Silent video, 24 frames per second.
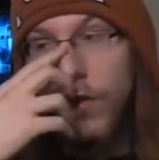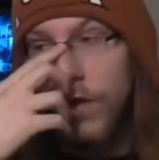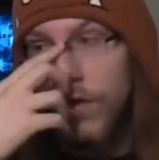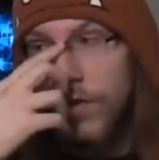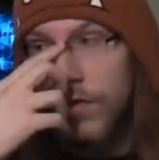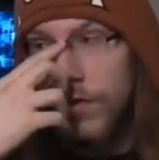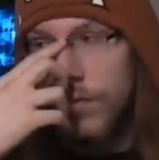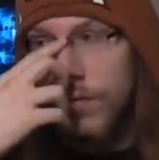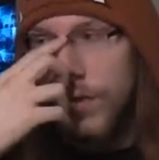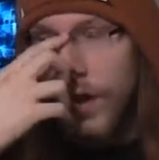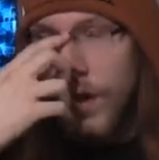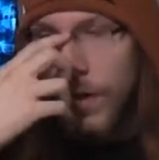
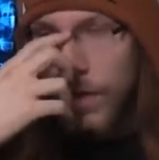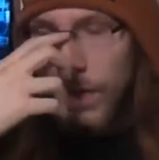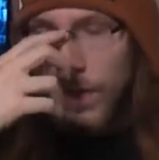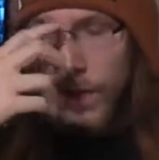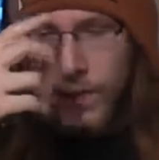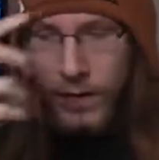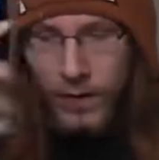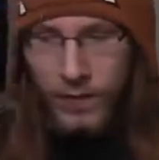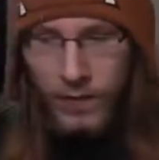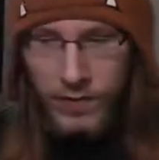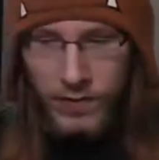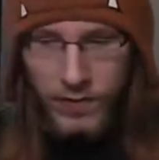was about
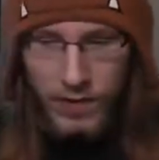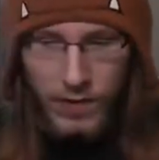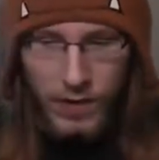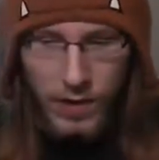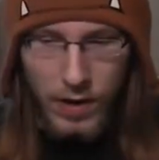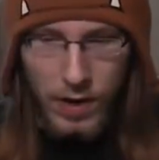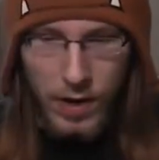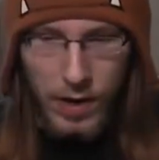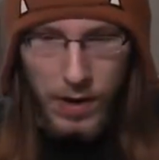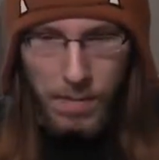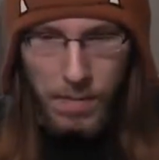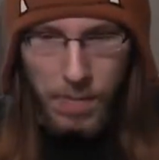this.
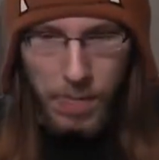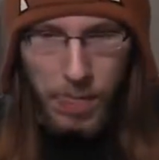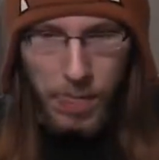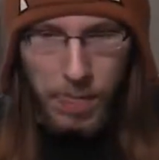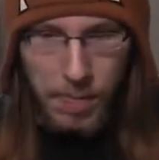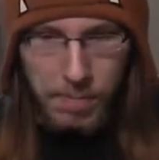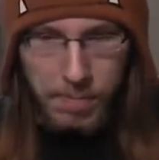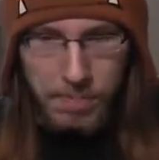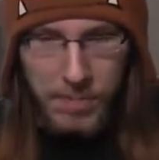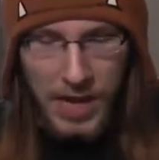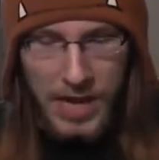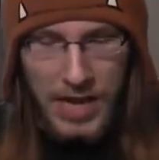I
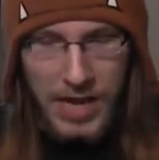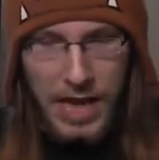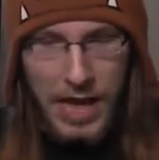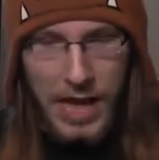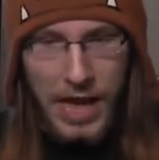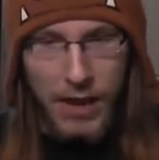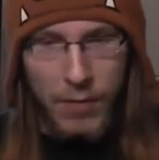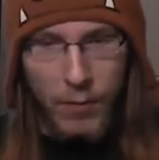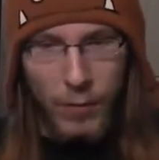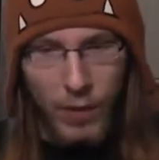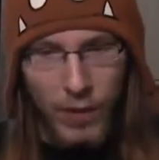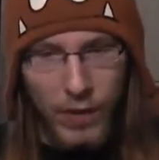
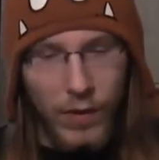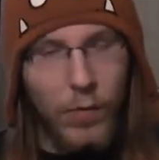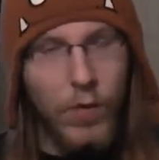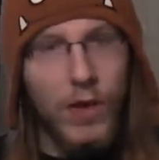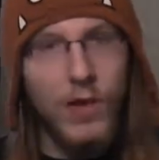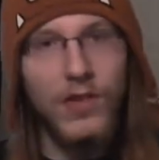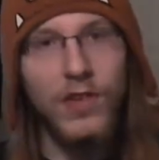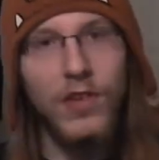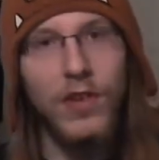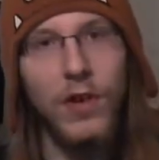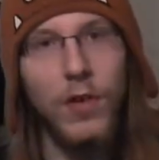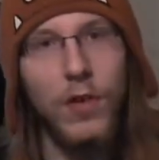really
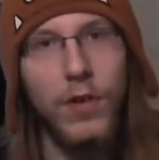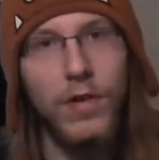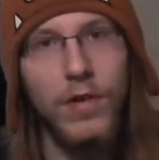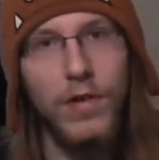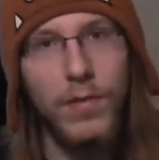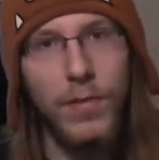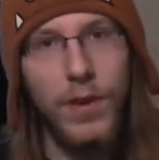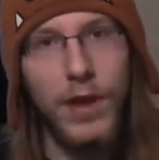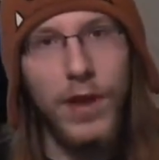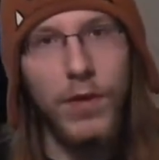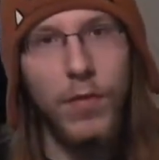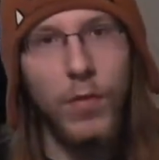wasn't going
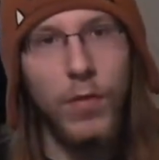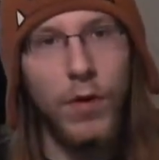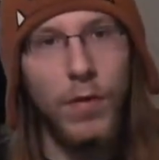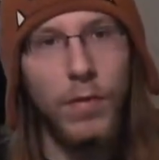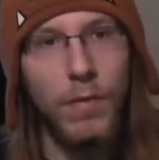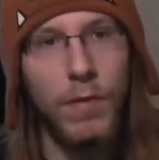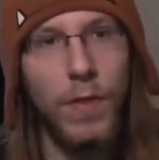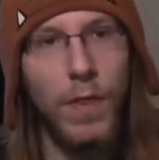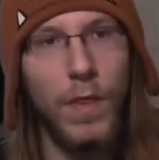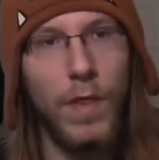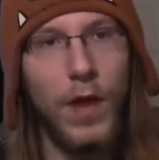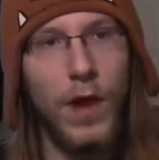to make one,
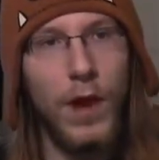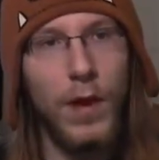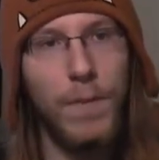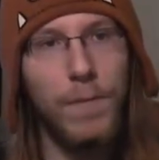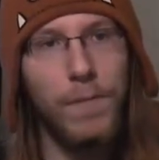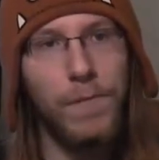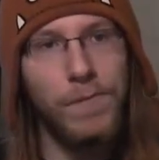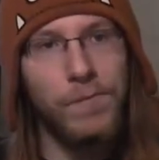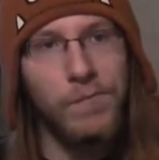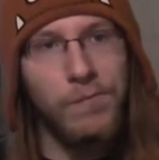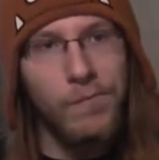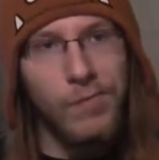but
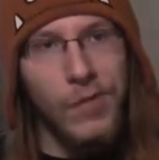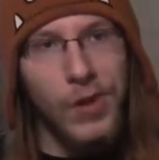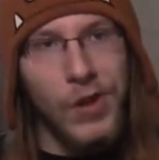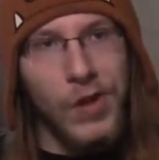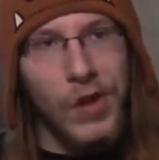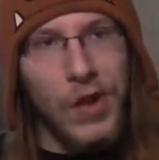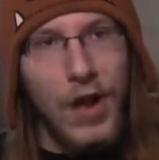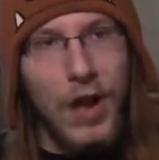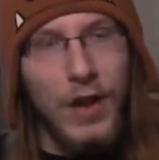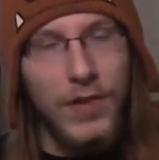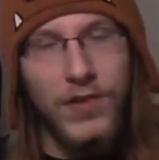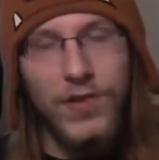then
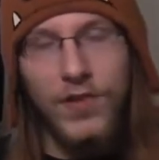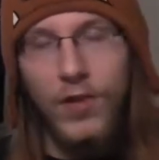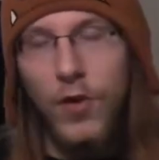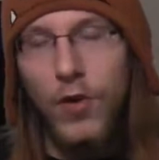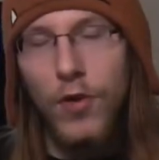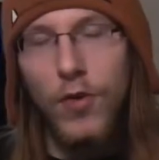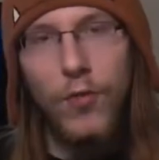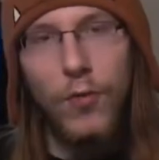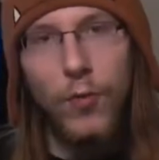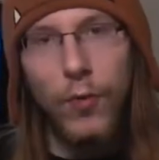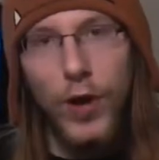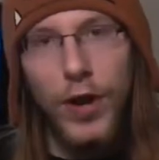I
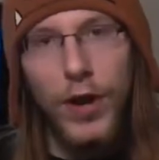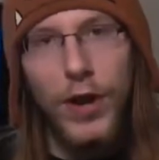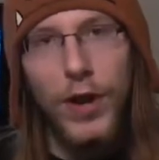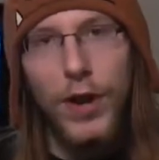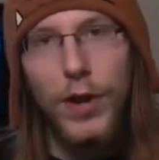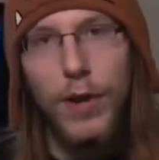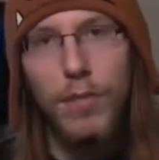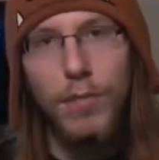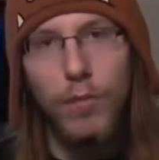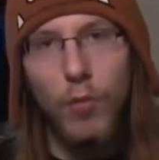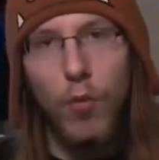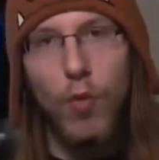started
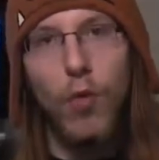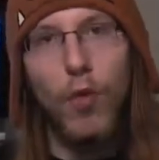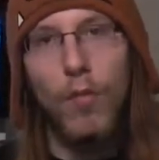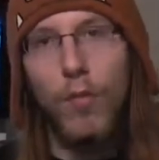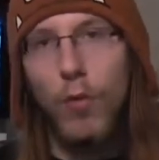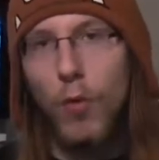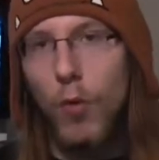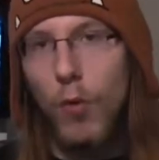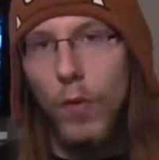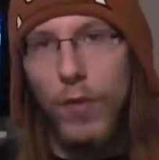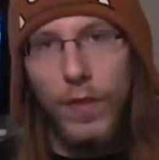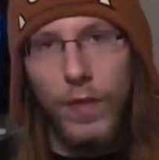reading more and
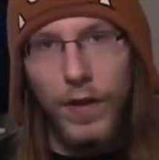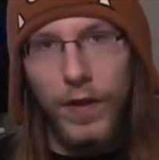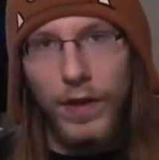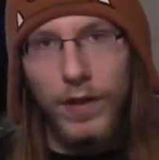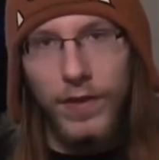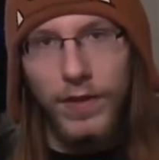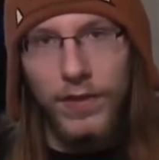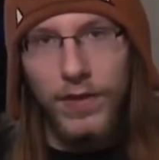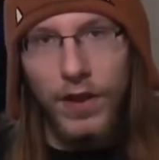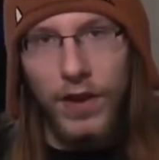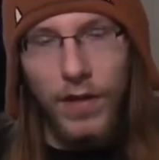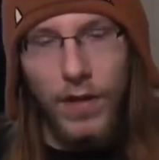more
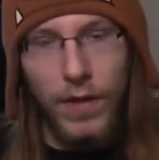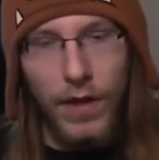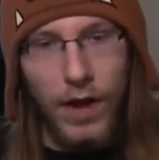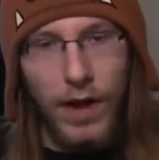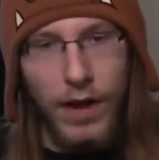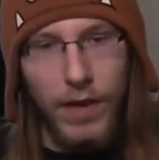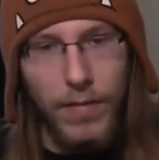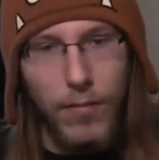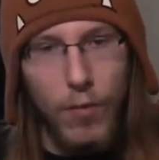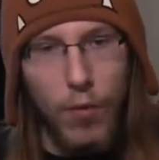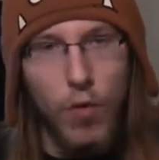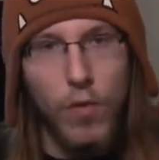things
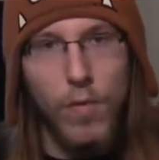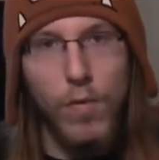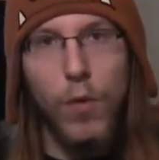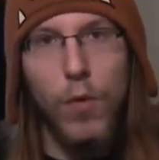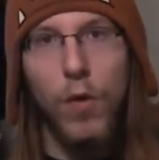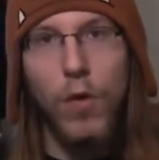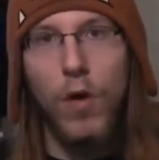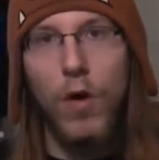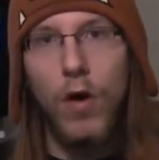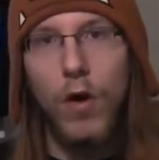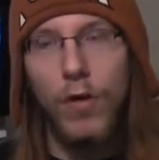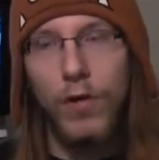online and
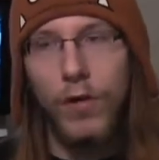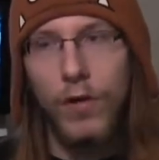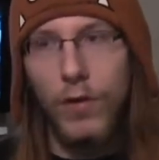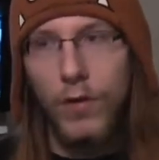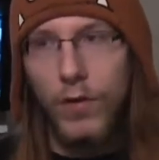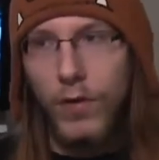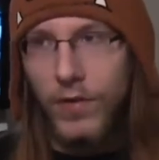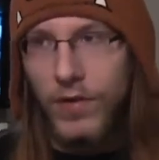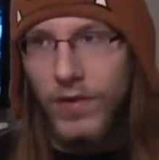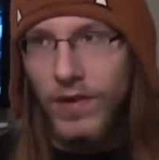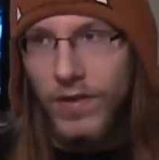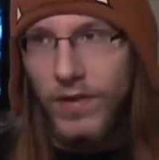more
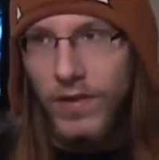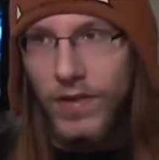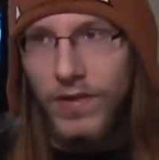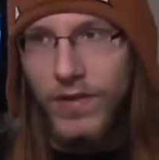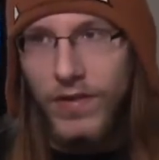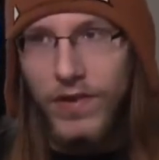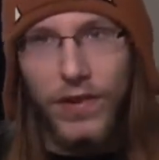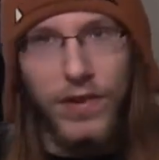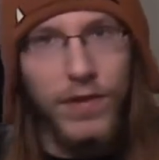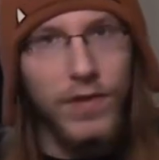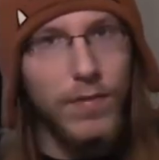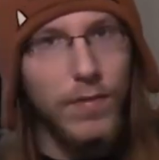articles and
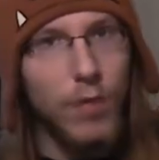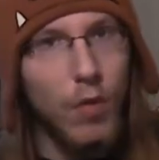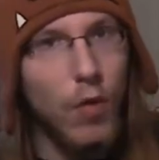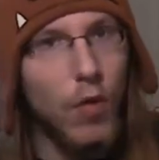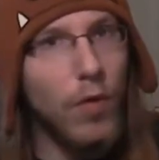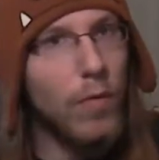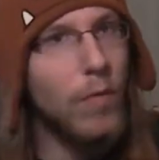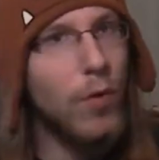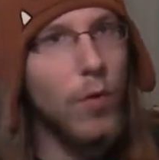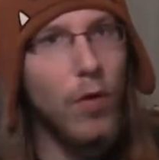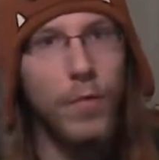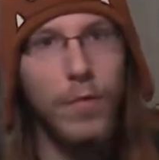listening to more
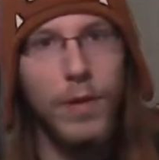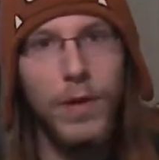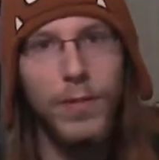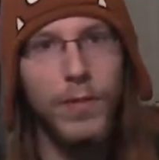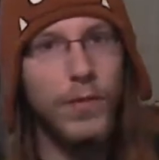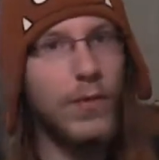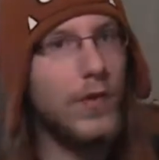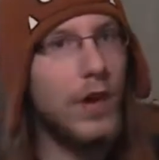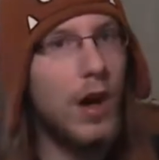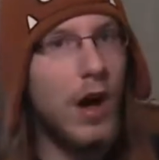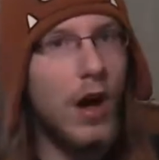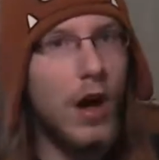and more
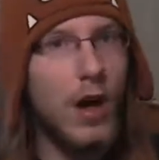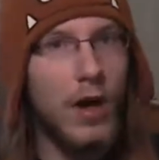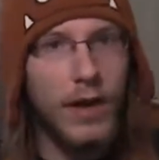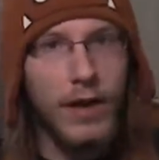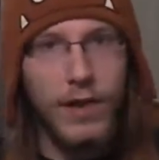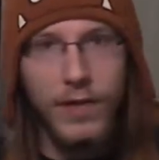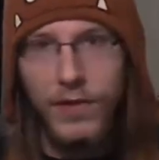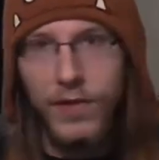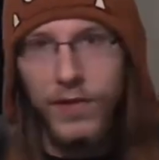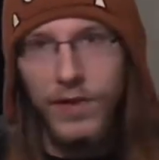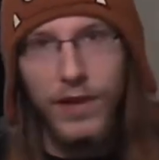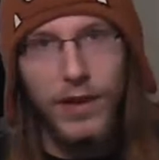people talk
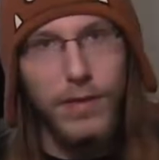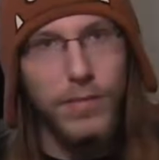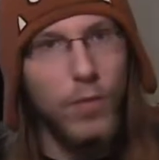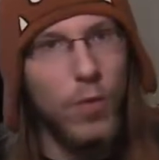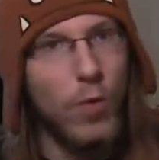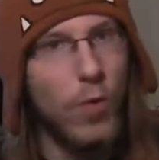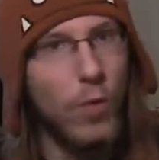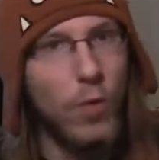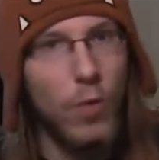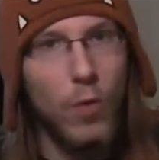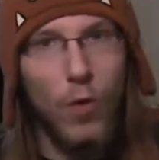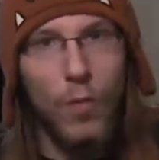and seeing
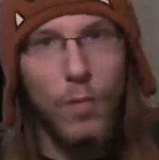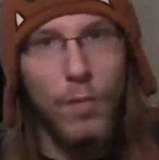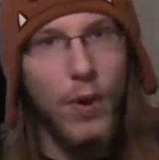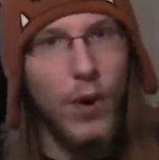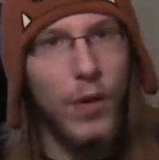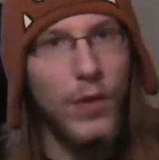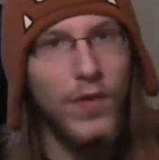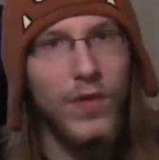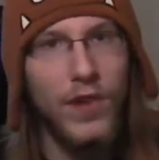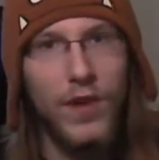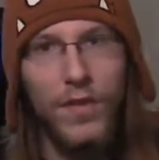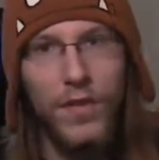more and more
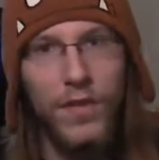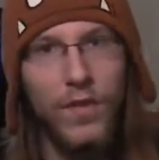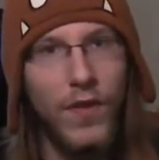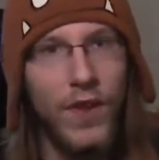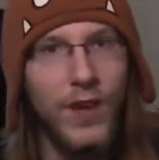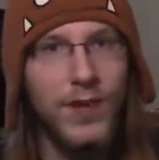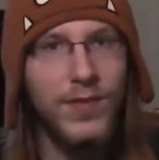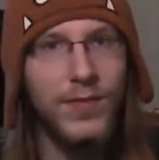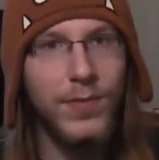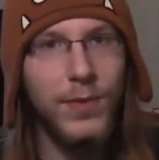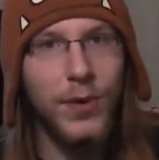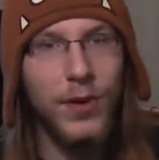posts on
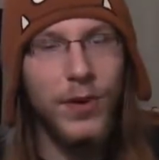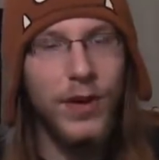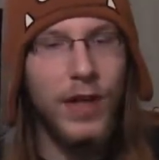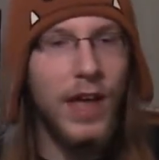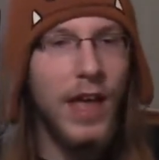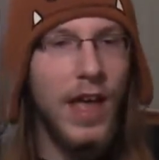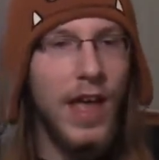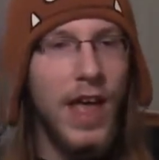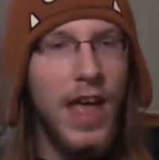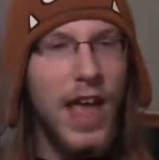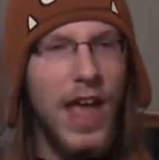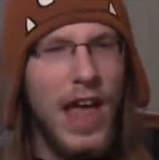Facebook.
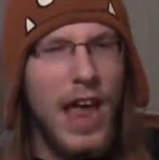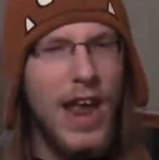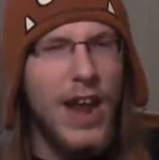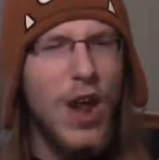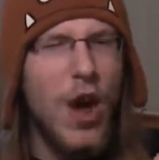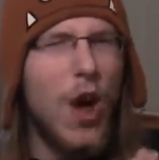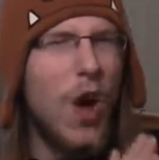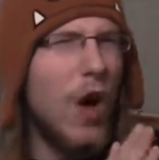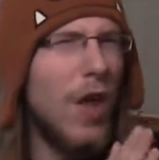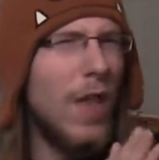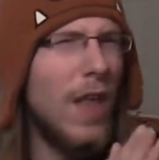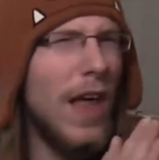And
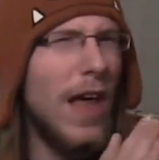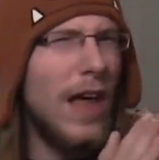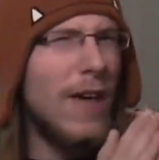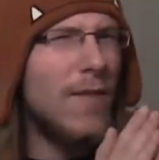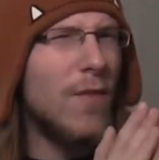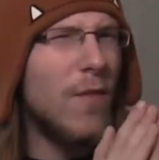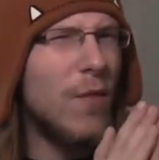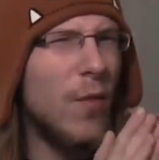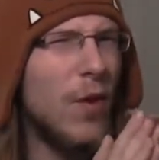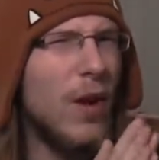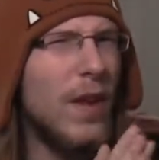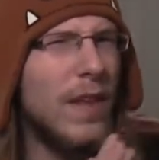all
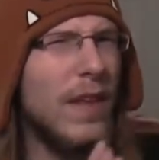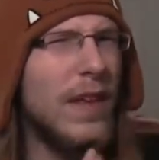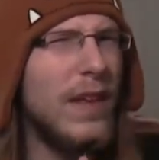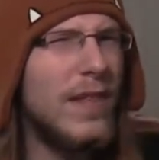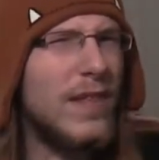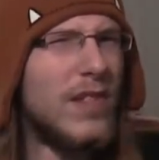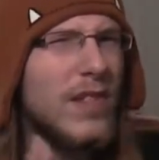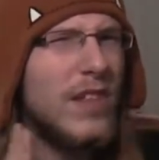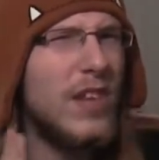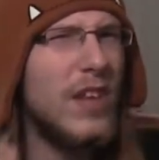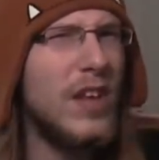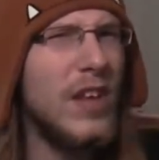I've really
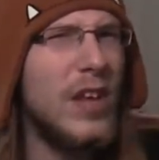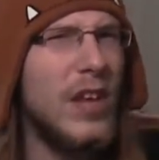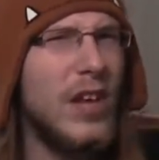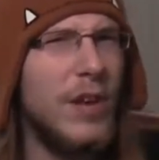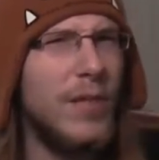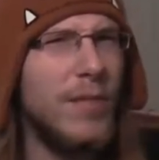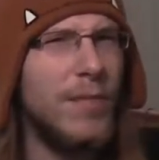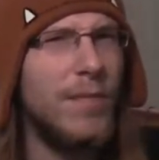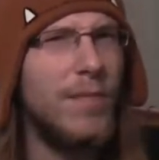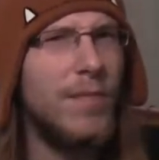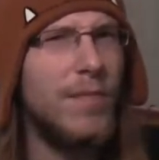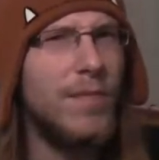
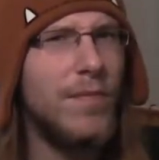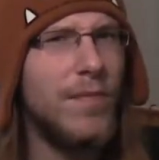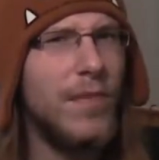seen,